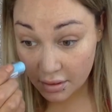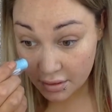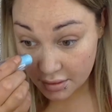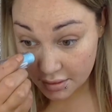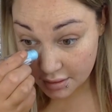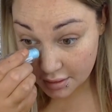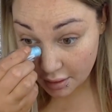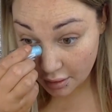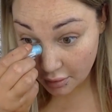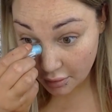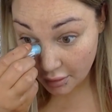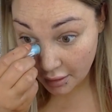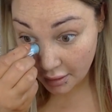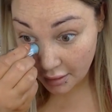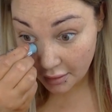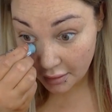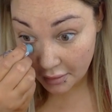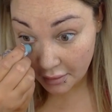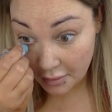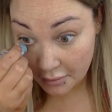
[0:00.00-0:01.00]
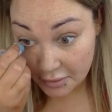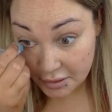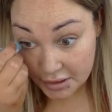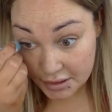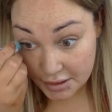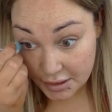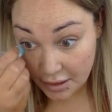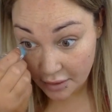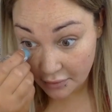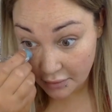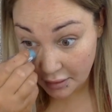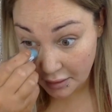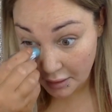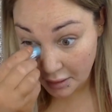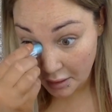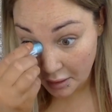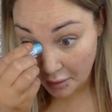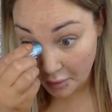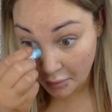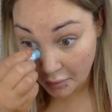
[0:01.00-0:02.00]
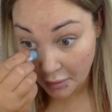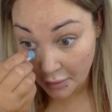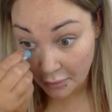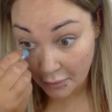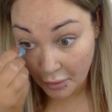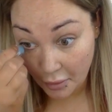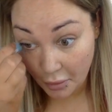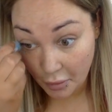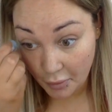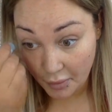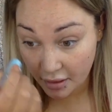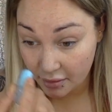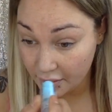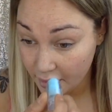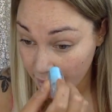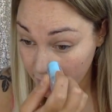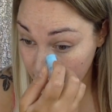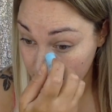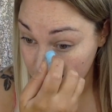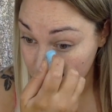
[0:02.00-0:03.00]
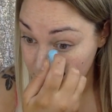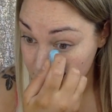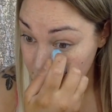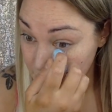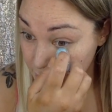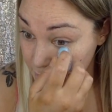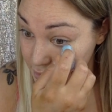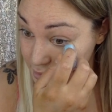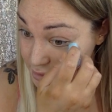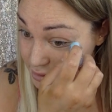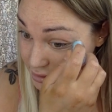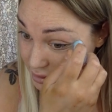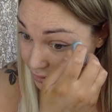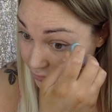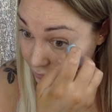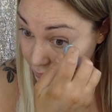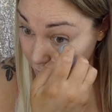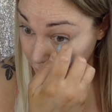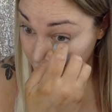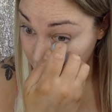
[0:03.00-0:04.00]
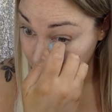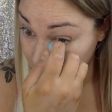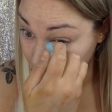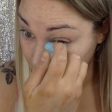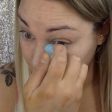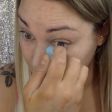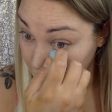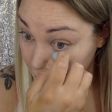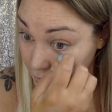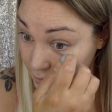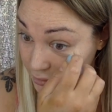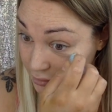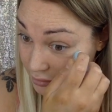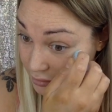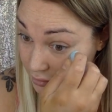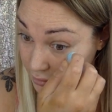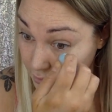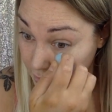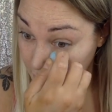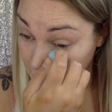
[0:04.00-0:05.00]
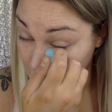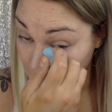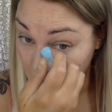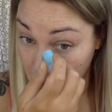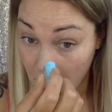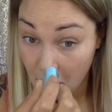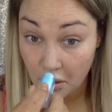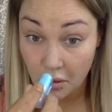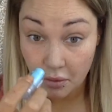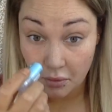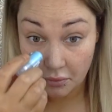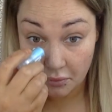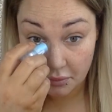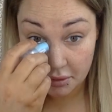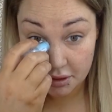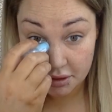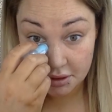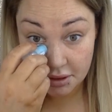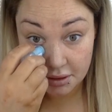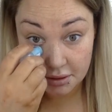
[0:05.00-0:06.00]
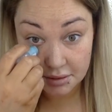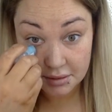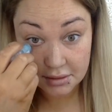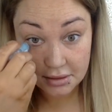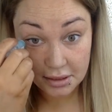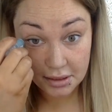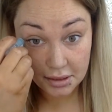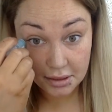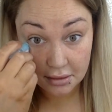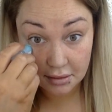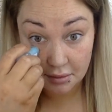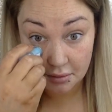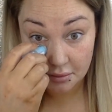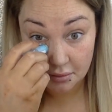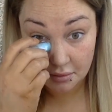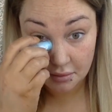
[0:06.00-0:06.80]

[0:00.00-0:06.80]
So, and I'm just saying right now, I'm hoping that I use all this stuff properly. We shall see.